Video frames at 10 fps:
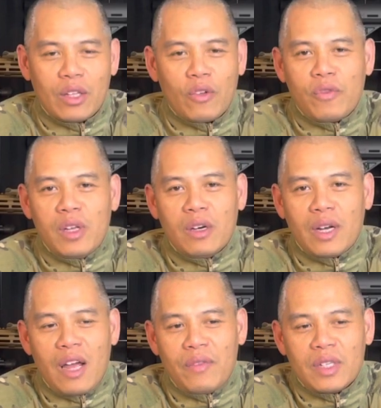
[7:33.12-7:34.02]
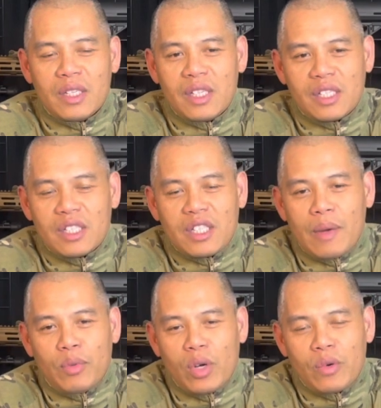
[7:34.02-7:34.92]
in the field having to
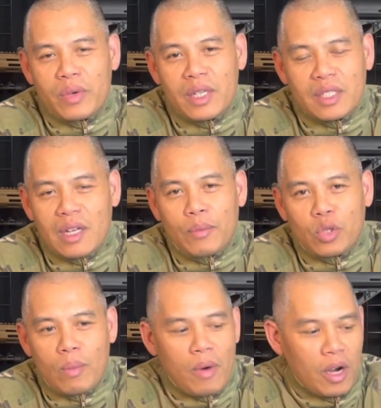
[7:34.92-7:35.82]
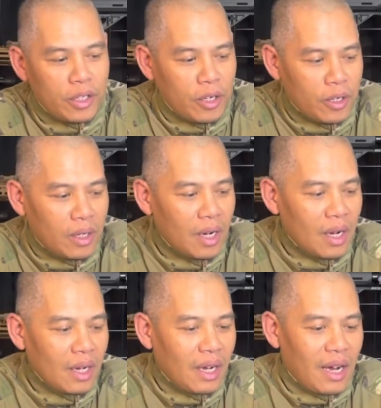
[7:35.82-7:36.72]
disassemble and reassemble the marker.
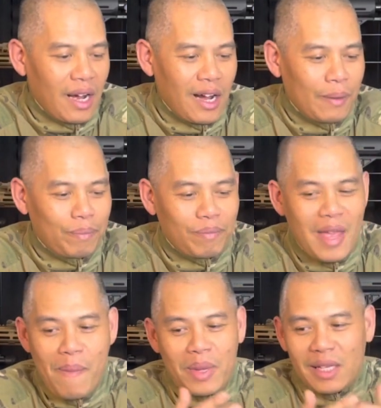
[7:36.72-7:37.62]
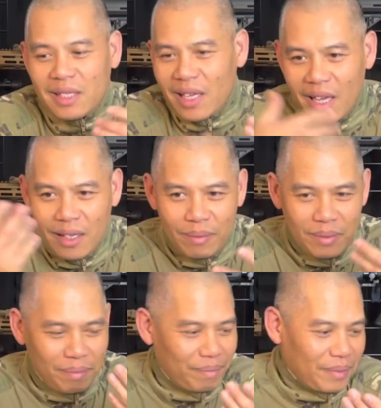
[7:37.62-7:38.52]
That being said,
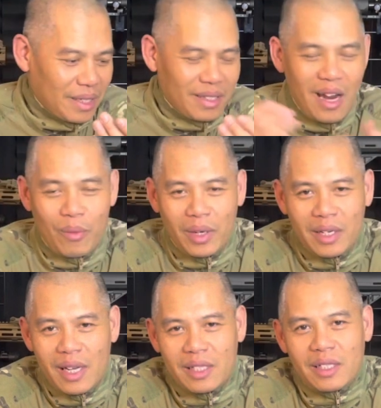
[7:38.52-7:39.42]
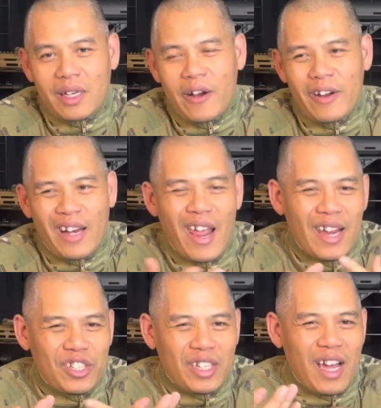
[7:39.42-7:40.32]
it's not really necessary, and I
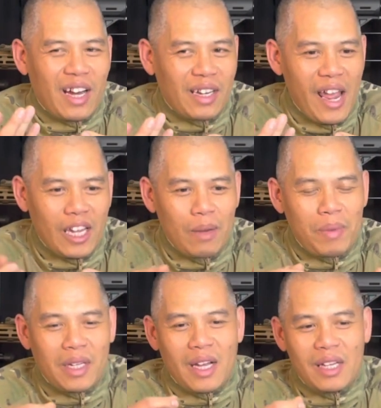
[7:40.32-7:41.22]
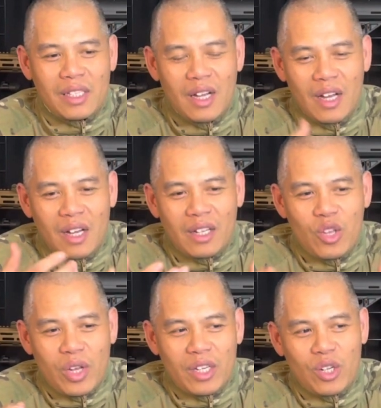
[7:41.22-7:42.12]
actually kind of like it because
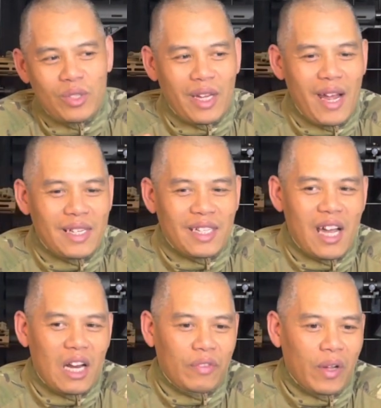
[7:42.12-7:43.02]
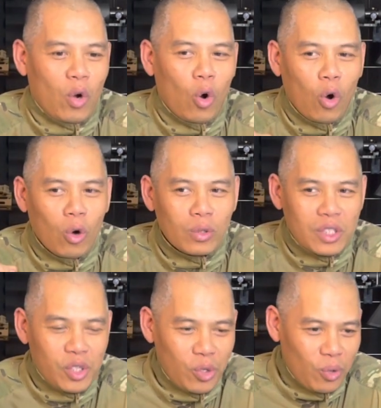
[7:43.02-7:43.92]
you can use it as kind of a hole
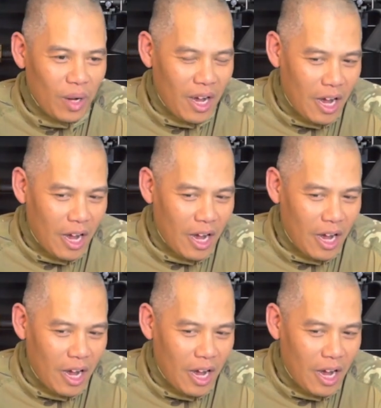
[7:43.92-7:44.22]
to